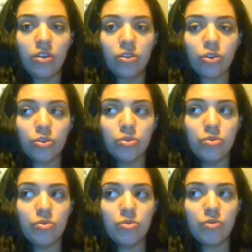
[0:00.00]

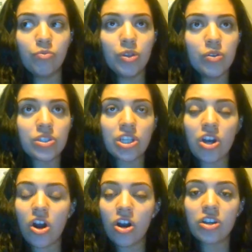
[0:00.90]
through music,
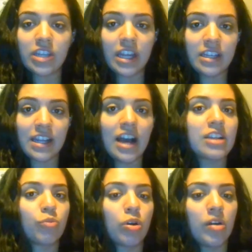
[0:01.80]
art, dance. It has
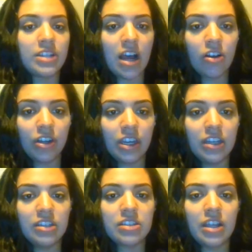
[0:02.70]
more
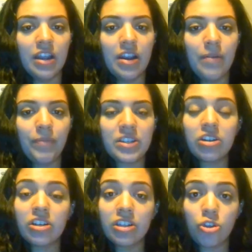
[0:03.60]
modalities, and it
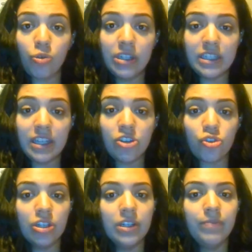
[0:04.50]
started in the 20th
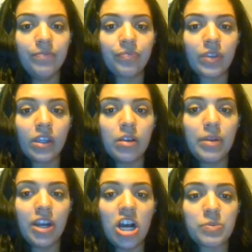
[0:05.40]
century.
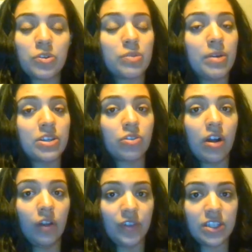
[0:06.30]
Many hospitals and mental
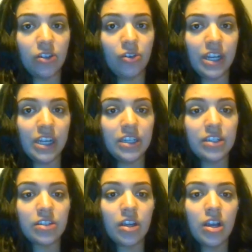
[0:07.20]
health
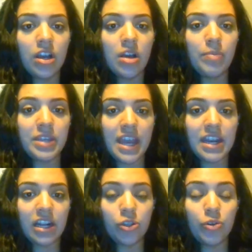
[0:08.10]
facilities began
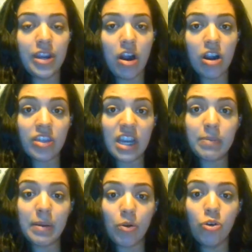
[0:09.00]
including art
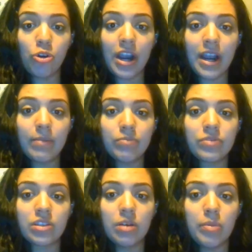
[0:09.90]
therapy
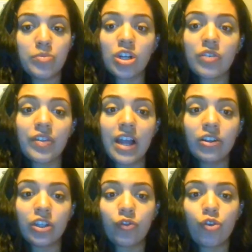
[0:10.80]
programs, observing how
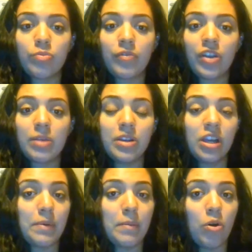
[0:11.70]
this form of therapy
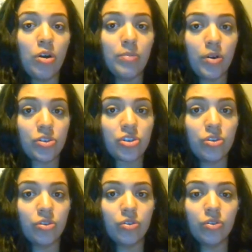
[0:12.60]
could promote
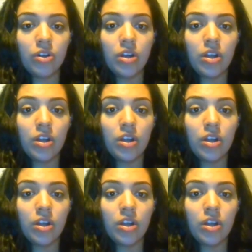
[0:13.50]
emotional